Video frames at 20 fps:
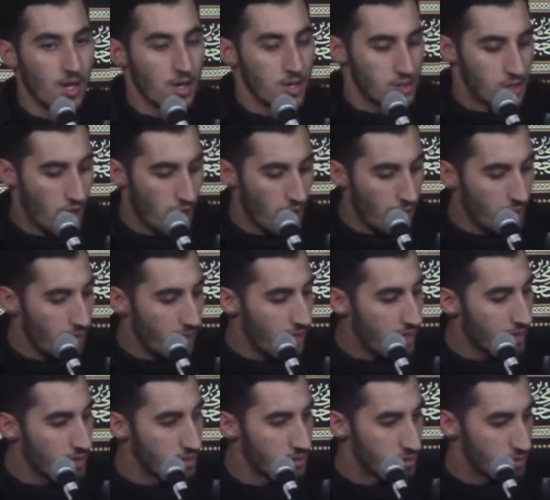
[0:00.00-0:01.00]
So he
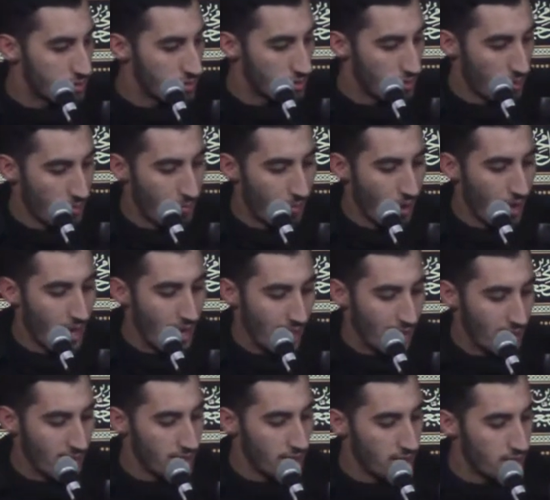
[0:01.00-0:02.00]
begins by
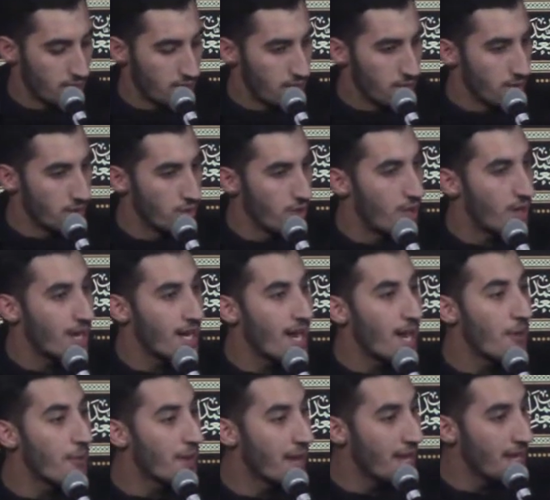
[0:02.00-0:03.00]
not
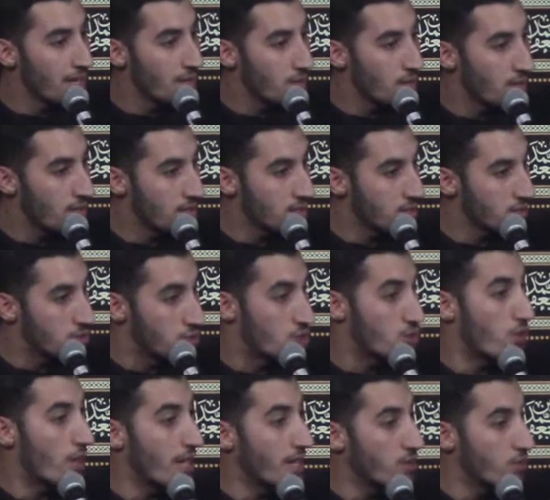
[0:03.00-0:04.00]
allowing anyone to
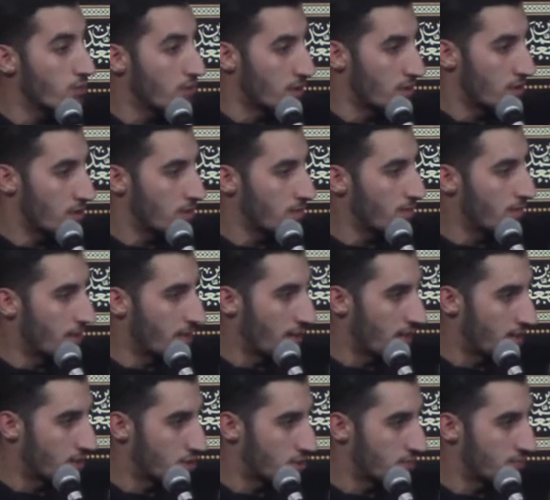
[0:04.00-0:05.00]
trade with Bani
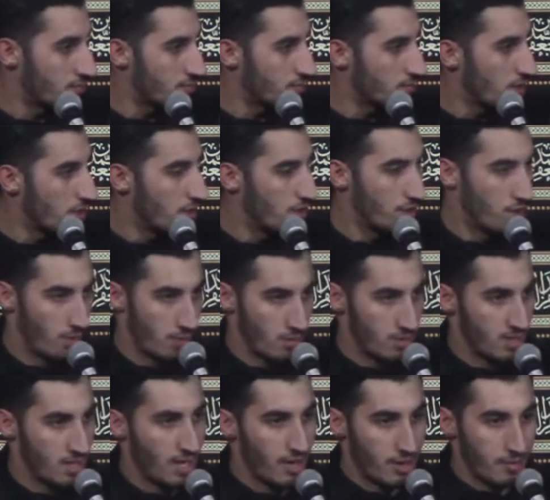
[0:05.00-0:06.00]
Hashim. No one
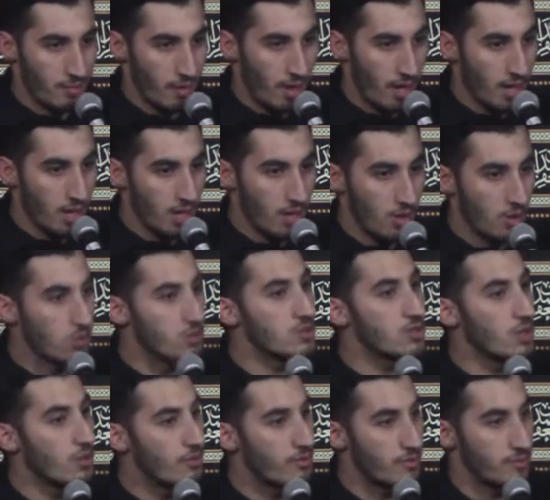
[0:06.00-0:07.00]
was allowed to buy or
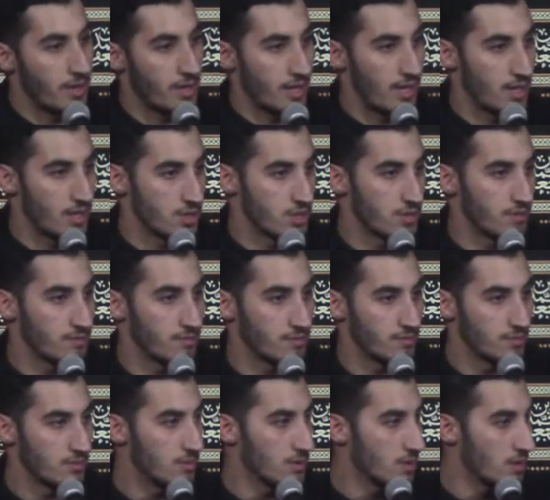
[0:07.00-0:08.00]
sell from Bani Hashim.
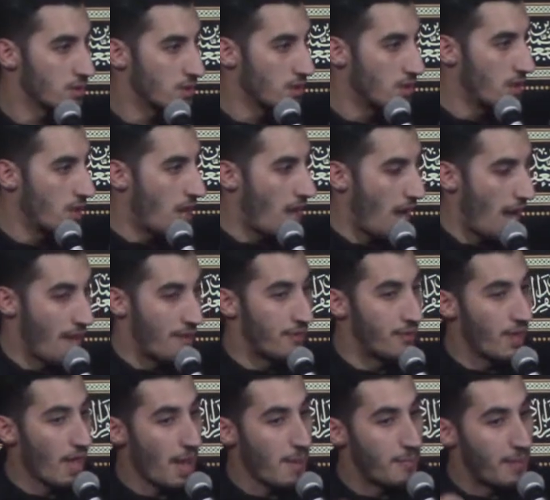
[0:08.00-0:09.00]
And
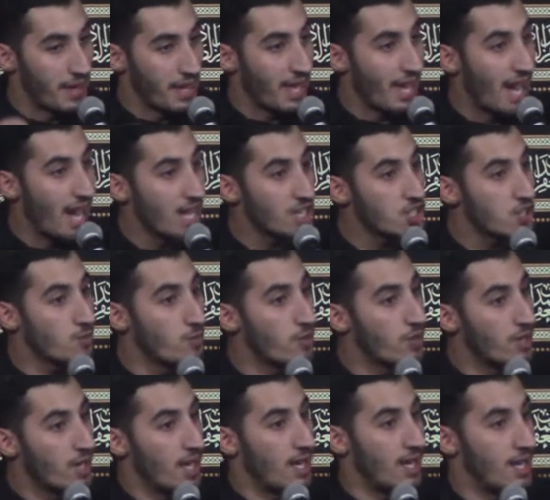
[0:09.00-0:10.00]
Bani Hashim
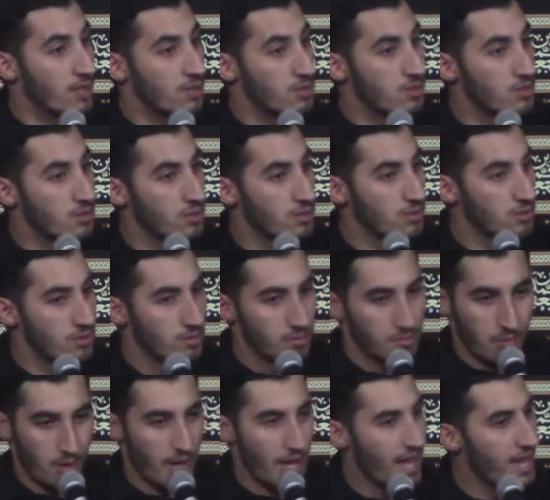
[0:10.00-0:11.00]
weren't allowed to
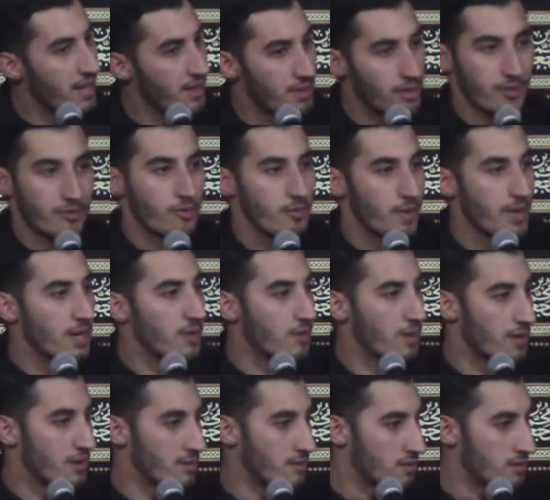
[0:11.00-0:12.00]
buy anything from anyone.